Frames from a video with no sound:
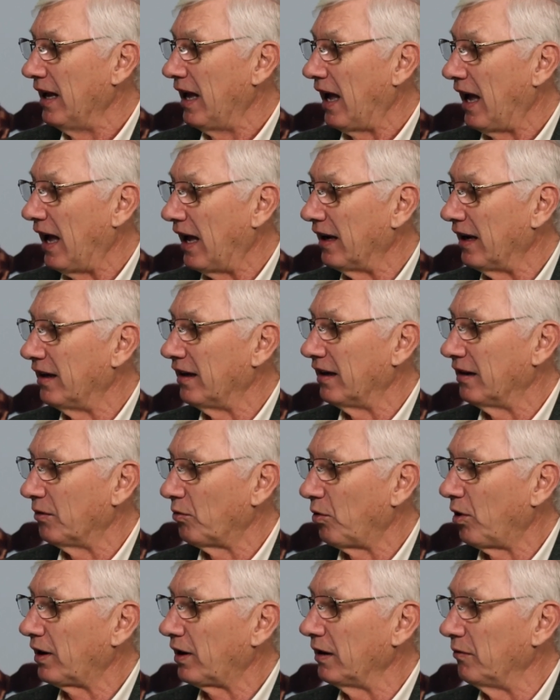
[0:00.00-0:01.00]
and
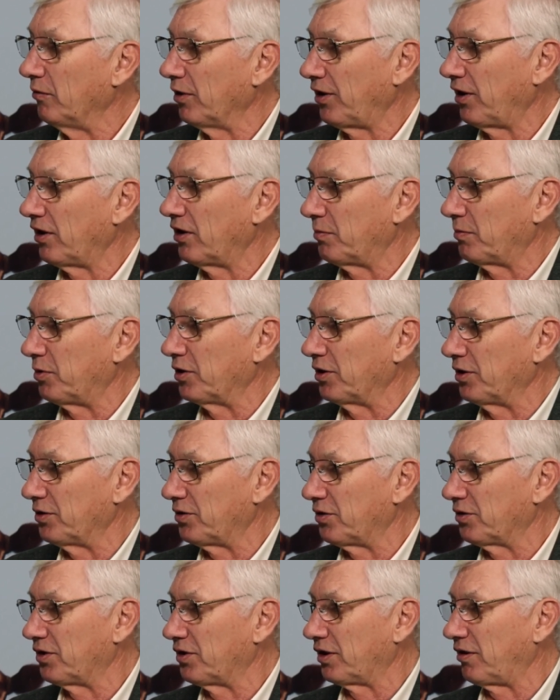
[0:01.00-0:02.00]
working with other
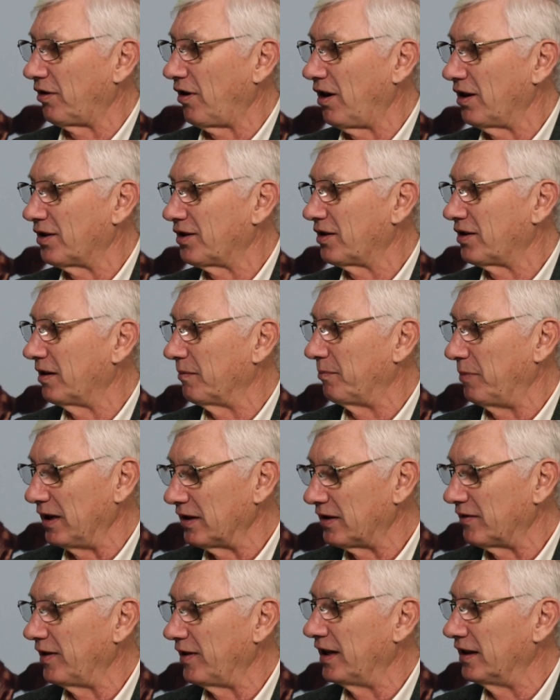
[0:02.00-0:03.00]
producers across
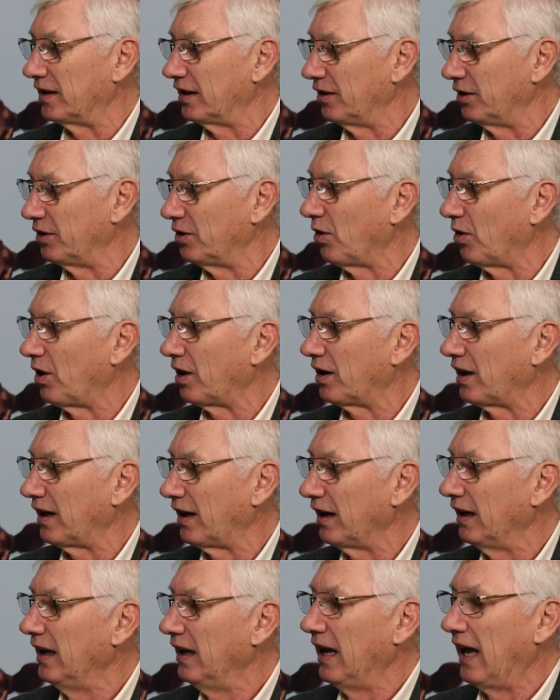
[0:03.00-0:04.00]
Pennsylvania, New York,
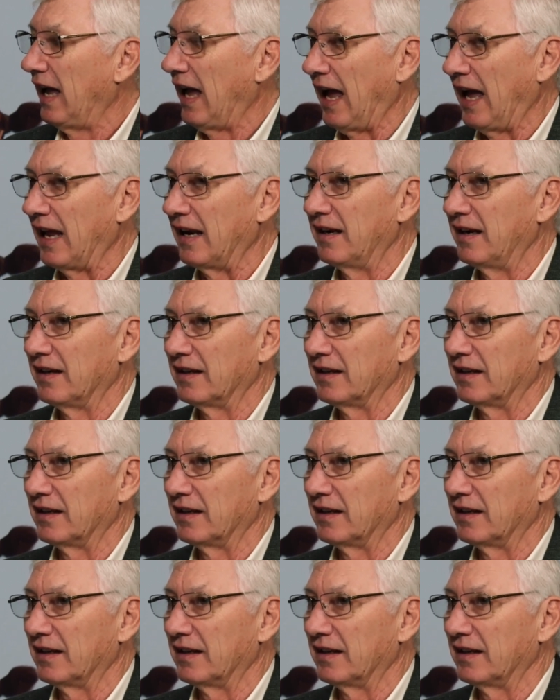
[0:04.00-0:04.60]
and